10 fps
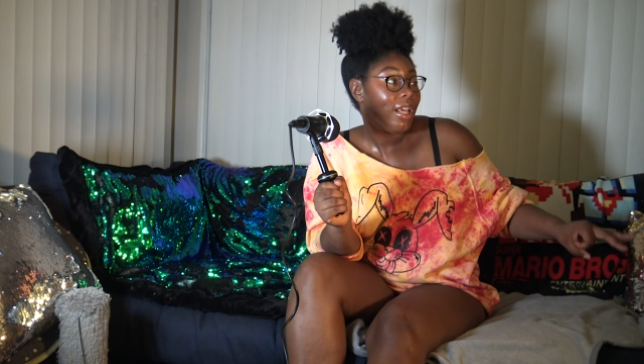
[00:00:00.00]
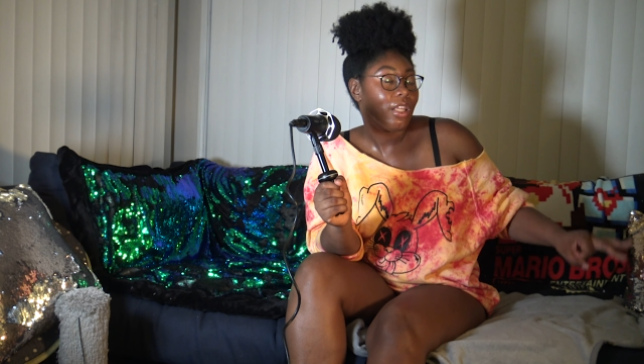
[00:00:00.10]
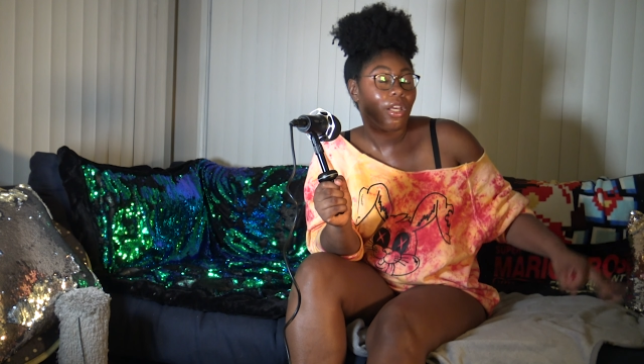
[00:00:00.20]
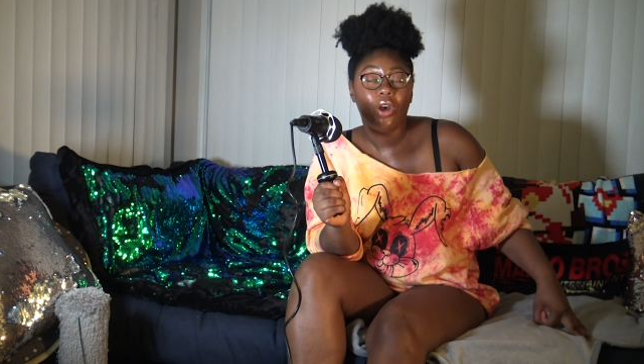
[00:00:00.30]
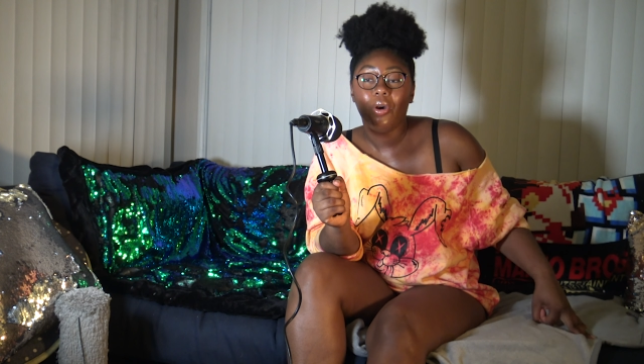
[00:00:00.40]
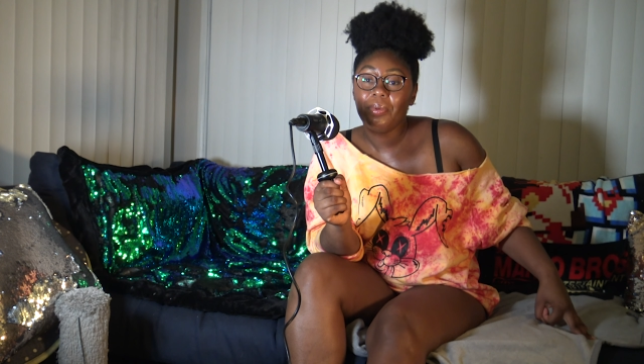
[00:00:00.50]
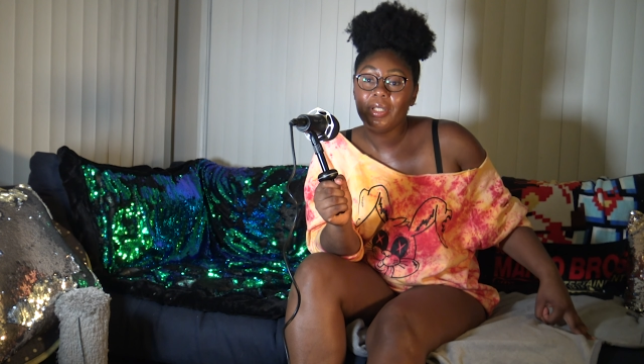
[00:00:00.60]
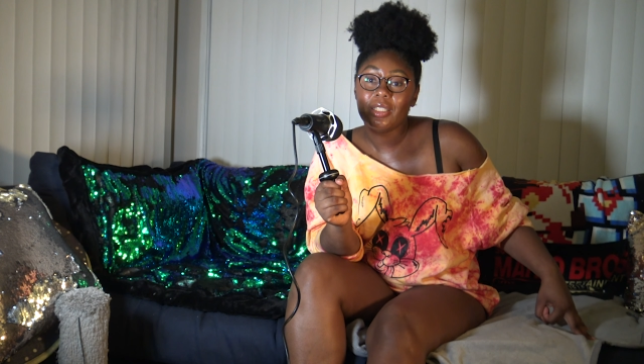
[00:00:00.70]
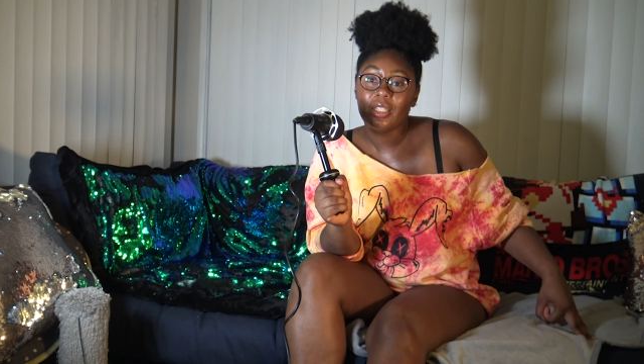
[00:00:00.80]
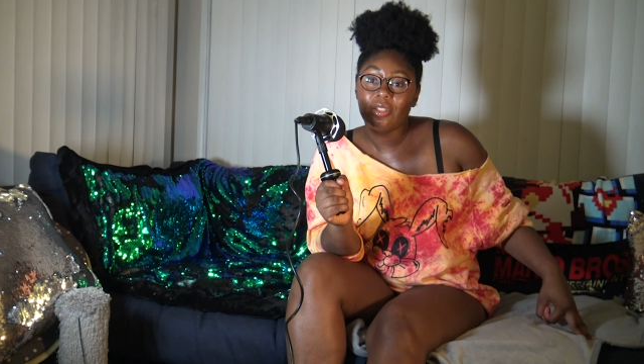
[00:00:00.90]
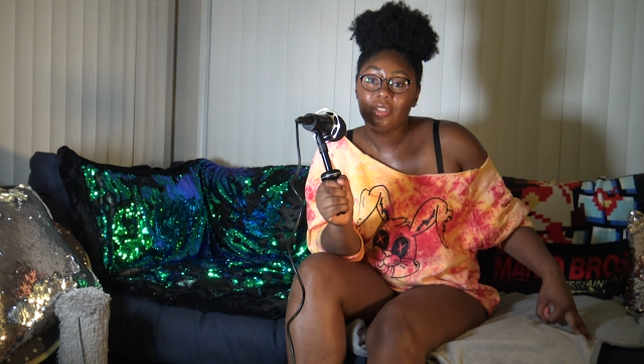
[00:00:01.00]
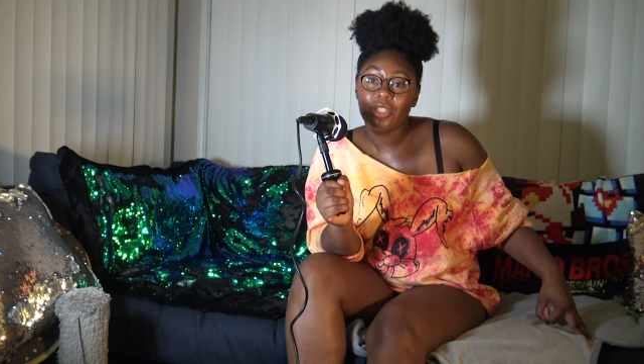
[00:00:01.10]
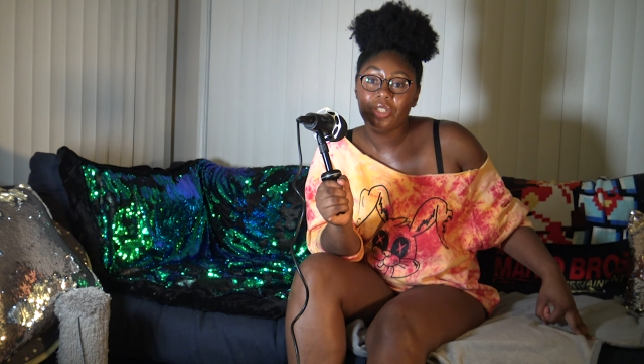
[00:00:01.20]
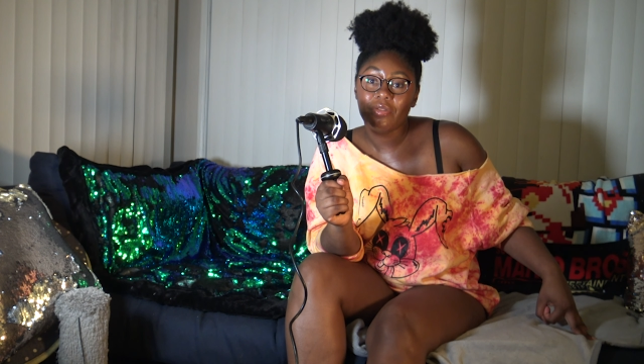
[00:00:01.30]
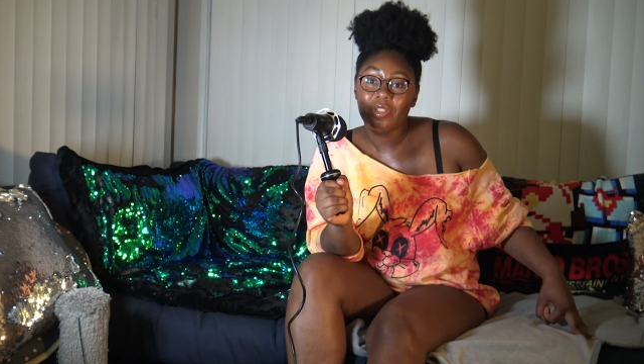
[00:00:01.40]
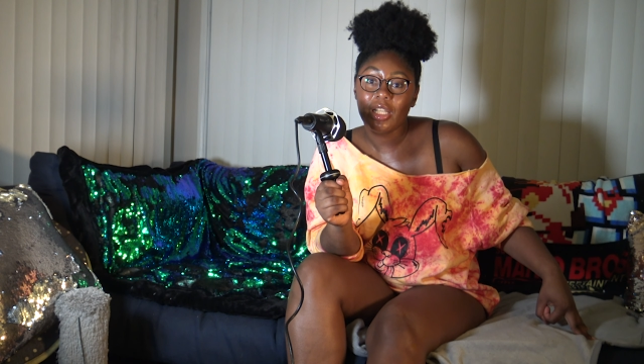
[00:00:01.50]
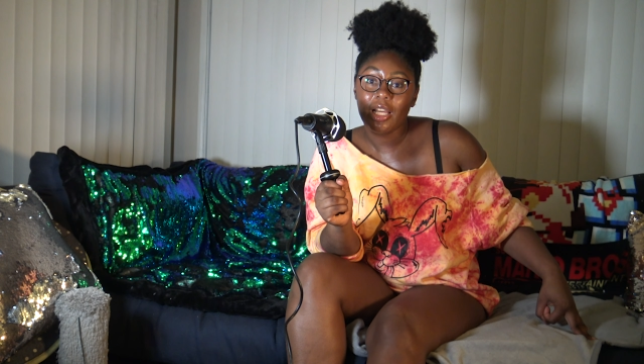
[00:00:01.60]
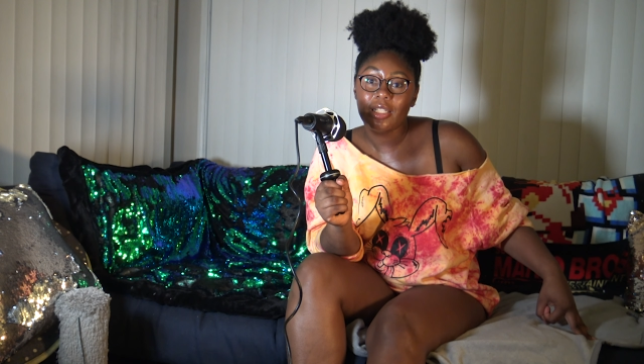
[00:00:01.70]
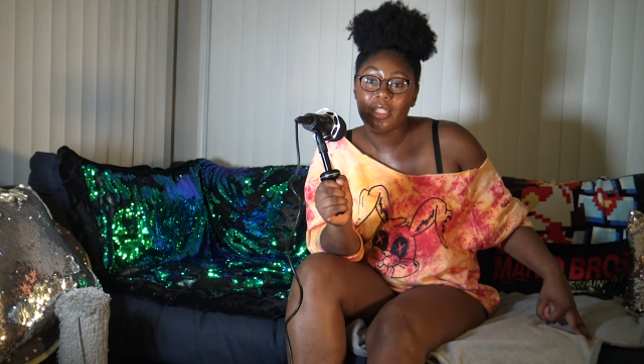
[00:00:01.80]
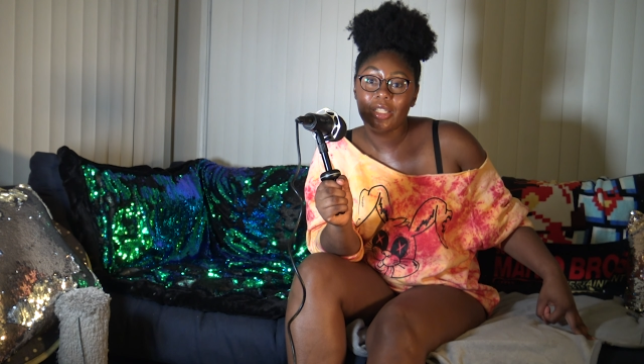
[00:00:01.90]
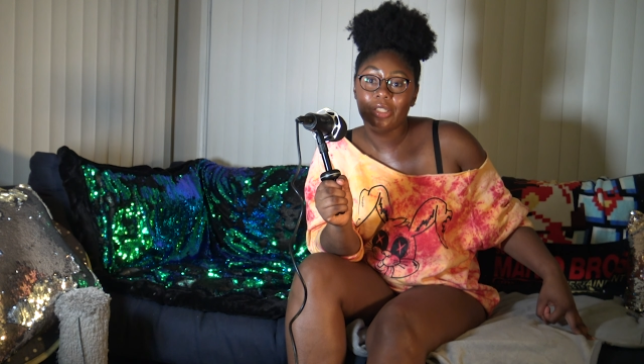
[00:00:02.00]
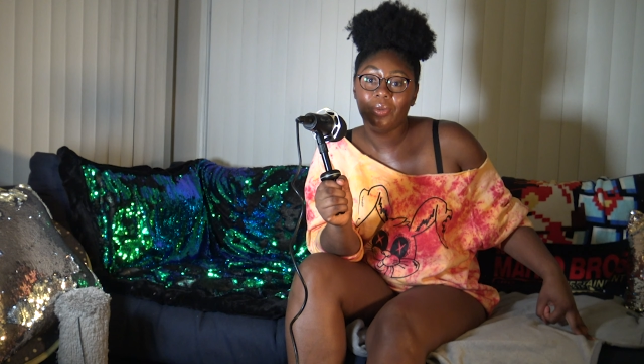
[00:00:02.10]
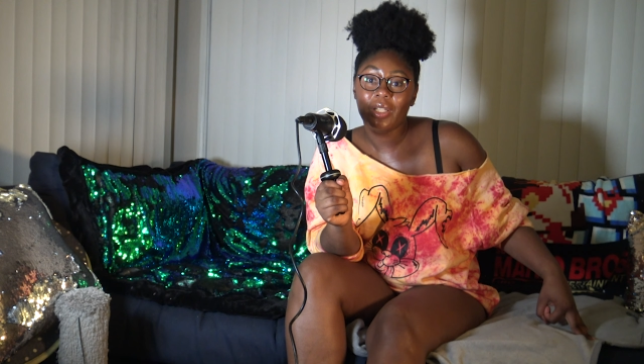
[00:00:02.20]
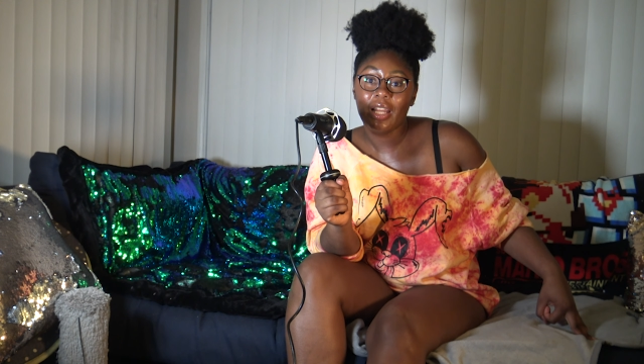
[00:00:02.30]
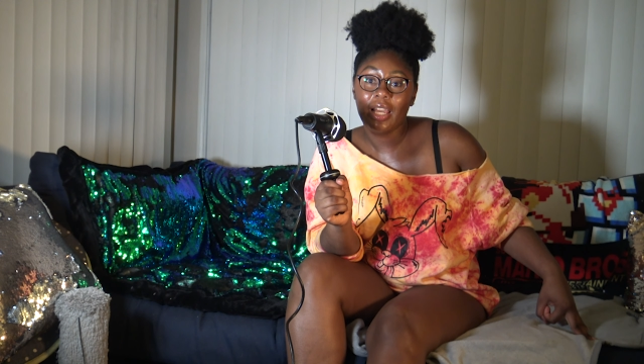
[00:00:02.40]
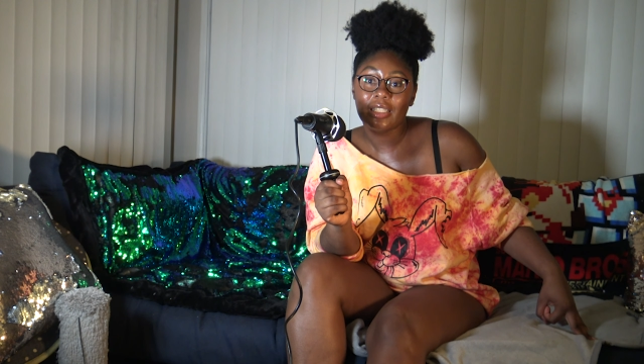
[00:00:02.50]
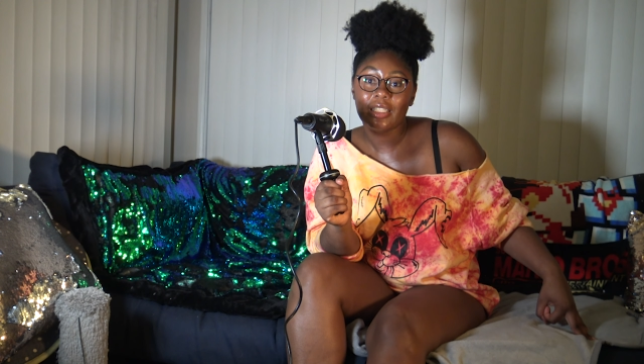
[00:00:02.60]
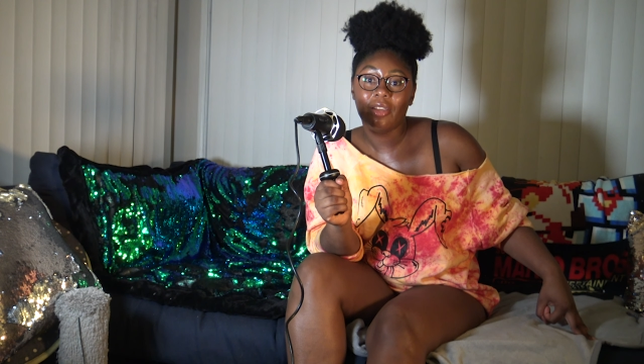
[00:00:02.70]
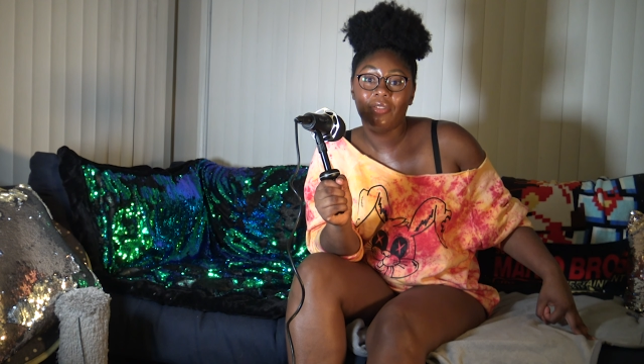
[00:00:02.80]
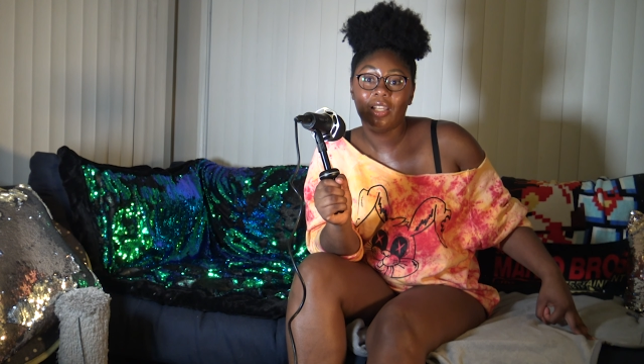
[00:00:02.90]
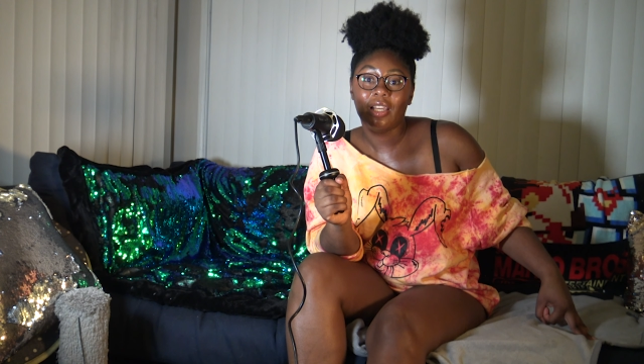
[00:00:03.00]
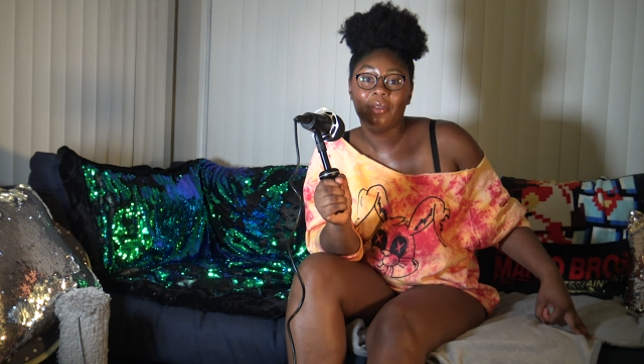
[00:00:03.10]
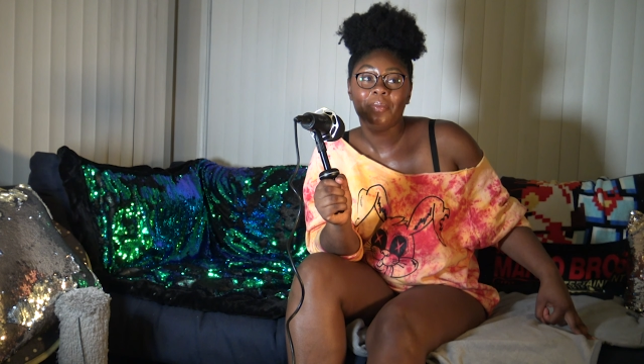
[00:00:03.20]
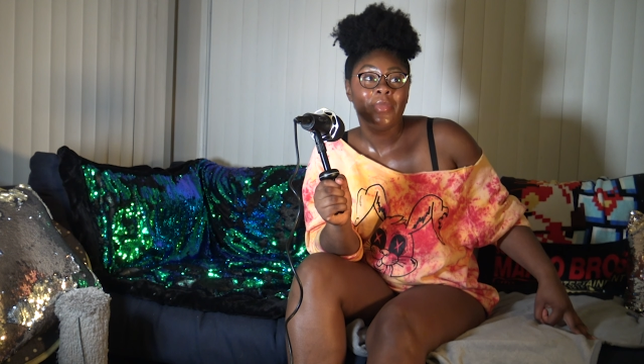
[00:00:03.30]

the coping skills that you've set to deal with negativity,